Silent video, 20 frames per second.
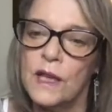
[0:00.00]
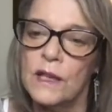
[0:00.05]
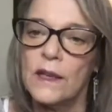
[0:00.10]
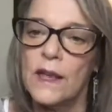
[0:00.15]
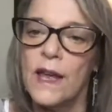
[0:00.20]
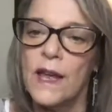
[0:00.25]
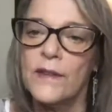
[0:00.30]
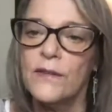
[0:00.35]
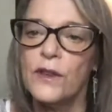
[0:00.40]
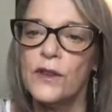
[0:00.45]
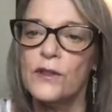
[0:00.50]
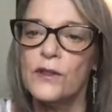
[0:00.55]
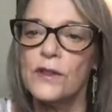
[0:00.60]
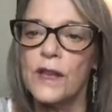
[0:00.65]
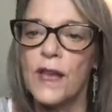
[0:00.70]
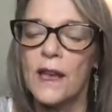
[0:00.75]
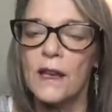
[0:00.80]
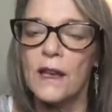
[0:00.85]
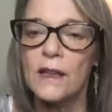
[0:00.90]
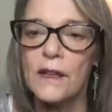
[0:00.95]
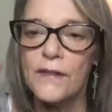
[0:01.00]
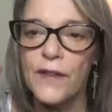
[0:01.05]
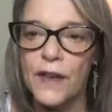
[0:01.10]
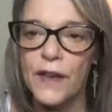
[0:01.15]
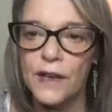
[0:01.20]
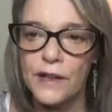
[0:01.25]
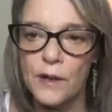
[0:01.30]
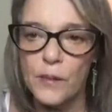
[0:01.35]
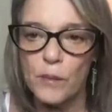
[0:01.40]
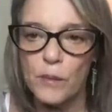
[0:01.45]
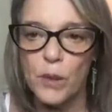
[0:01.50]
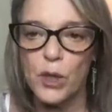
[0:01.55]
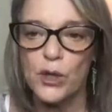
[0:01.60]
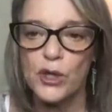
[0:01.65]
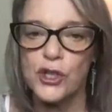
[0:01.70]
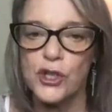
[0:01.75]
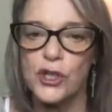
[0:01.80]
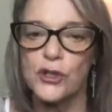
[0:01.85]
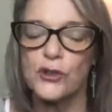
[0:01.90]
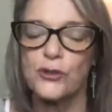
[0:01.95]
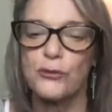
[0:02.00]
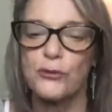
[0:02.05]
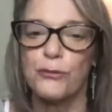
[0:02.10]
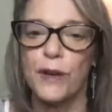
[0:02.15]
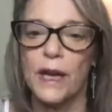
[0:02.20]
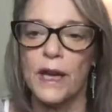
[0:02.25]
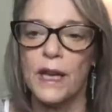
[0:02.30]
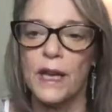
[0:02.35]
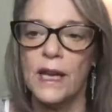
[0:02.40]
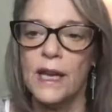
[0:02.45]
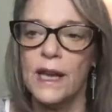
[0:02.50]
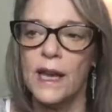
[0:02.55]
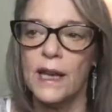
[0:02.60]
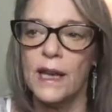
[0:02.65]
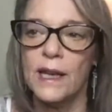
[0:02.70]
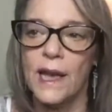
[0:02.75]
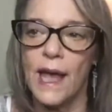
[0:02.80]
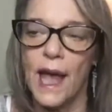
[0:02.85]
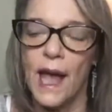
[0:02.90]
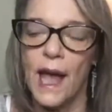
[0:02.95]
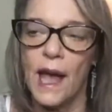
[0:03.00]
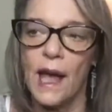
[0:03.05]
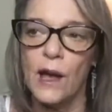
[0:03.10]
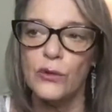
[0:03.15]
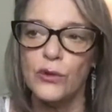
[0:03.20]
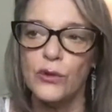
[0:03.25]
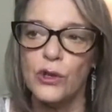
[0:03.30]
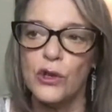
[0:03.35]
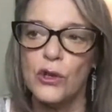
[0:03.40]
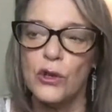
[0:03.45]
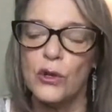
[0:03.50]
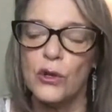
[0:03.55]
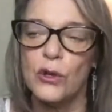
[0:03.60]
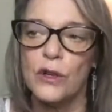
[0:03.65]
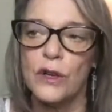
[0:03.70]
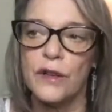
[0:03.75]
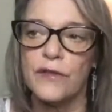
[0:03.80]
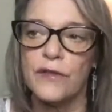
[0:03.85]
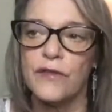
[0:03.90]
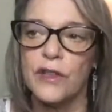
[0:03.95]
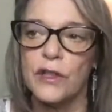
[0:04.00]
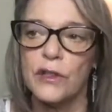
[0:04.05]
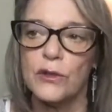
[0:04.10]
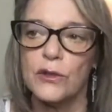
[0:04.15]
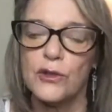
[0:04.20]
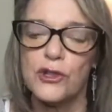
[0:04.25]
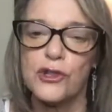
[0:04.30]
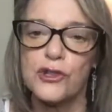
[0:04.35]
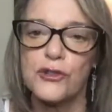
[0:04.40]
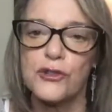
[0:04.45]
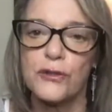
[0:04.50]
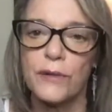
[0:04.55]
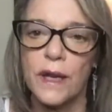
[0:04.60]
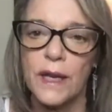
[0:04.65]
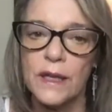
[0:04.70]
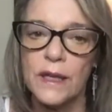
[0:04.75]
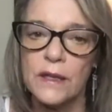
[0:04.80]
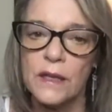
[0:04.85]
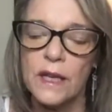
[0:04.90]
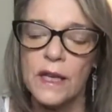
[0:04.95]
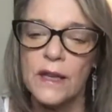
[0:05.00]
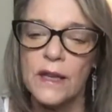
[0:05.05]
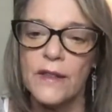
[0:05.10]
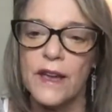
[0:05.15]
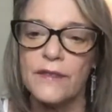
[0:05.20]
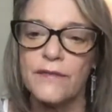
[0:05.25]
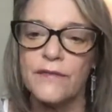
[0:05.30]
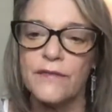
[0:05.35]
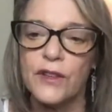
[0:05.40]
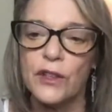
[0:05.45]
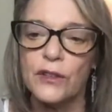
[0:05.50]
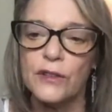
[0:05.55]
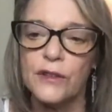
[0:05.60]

And let those elevated emotions radiate out through your auric field, strengthening that